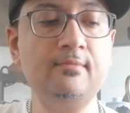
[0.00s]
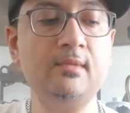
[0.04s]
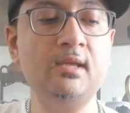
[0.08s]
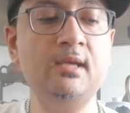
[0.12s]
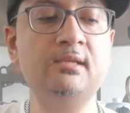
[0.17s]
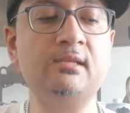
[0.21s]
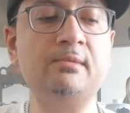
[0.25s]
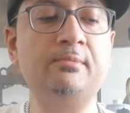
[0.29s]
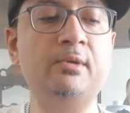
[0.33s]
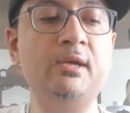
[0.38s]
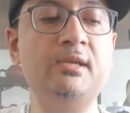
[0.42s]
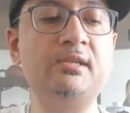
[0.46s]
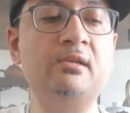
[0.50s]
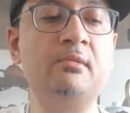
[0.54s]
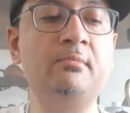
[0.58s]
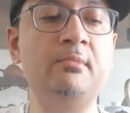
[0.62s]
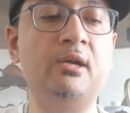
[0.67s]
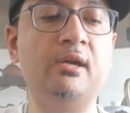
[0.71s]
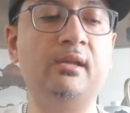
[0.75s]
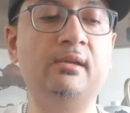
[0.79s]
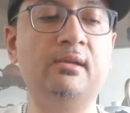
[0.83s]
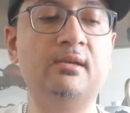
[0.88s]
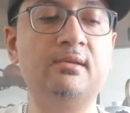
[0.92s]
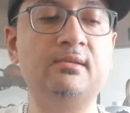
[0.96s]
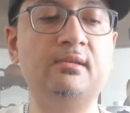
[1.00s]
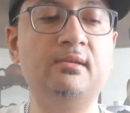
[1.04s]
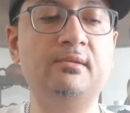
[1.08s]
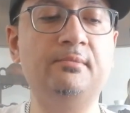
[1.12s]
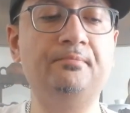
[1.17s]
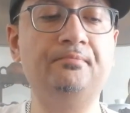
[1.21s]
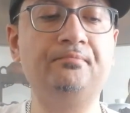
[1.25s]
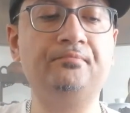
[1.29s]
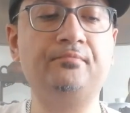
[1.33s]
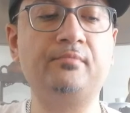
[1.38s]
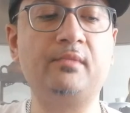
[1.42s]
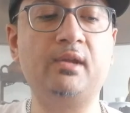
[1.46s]
Surprising amount of dust,
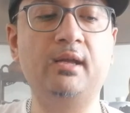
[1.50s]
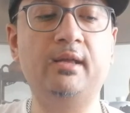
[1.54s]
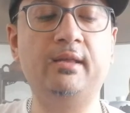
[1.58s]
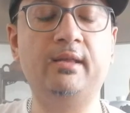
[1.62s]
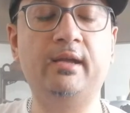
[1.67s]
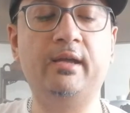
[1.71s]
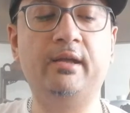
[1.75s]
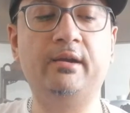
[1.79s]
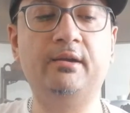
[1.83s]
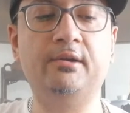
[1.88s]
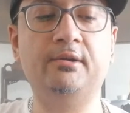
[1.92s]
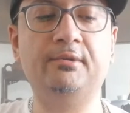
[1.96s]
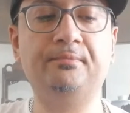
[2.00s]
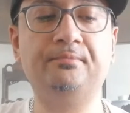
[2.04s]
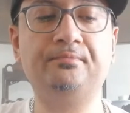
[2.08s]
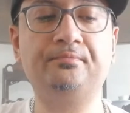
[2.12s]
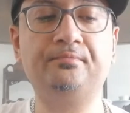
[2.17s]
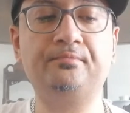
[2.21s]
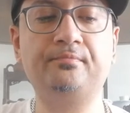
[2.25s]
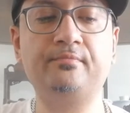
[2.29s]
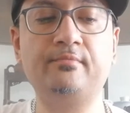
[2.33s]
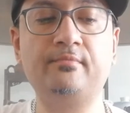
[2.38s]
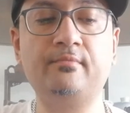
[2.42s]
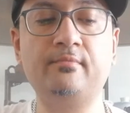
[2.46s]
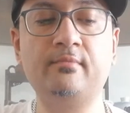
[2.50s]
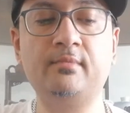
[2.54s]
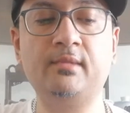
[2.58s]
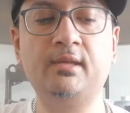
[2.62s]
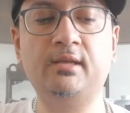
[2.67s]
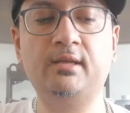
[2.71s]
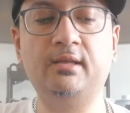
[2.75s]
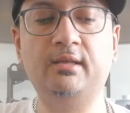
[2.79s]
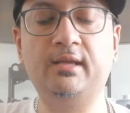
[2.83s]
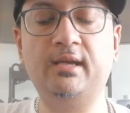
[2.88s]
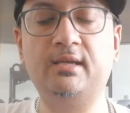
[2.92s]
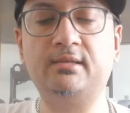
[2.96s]
and that
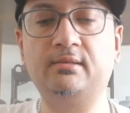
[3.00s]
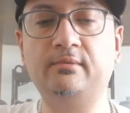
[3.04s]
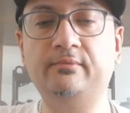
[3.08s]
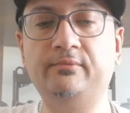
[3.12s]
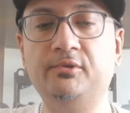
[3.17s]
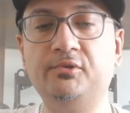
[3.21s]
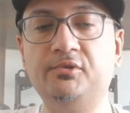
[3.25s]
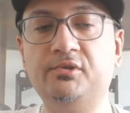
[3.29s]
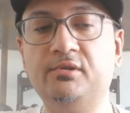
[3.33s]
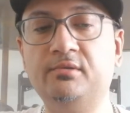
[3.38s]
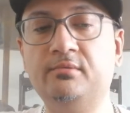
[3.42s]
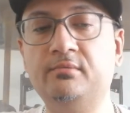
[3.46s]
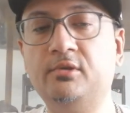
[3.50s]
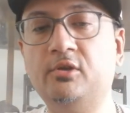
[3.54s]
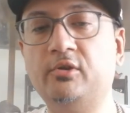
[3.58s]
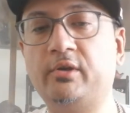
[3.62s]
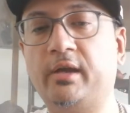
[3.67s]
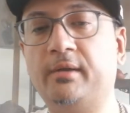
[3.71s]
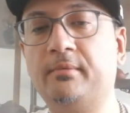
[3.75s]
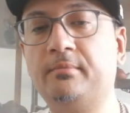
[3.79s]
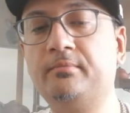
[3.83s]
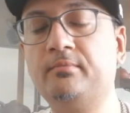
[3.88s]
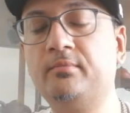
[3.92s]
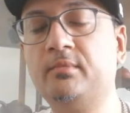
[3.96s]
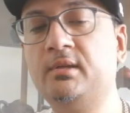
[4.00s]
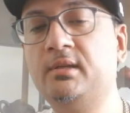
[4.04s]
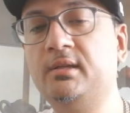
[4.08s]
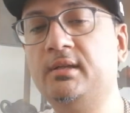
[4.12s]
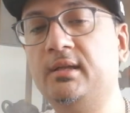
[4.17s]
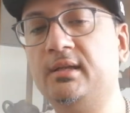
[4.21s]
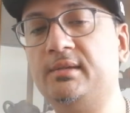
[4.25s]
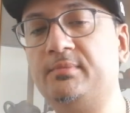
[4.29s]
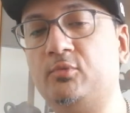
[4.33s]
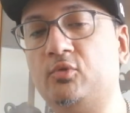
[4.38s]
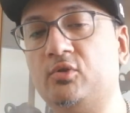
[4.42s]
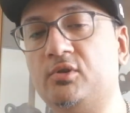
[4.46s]
Last infusion. Okay,
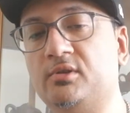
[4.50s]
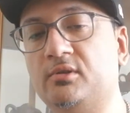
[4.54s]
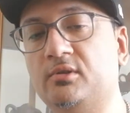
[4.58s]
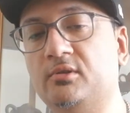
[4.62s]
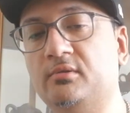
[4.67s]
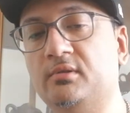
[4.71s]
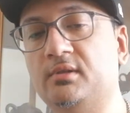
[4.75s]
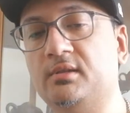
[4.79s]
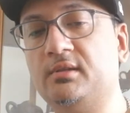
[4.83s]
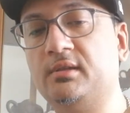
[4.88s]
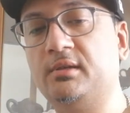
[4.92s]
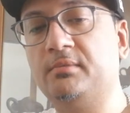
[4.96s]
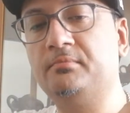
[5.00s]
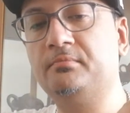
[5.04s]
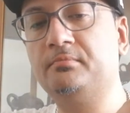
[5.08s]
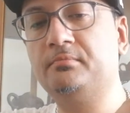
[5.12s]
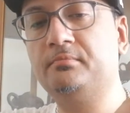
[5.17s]
let's pour slow this time.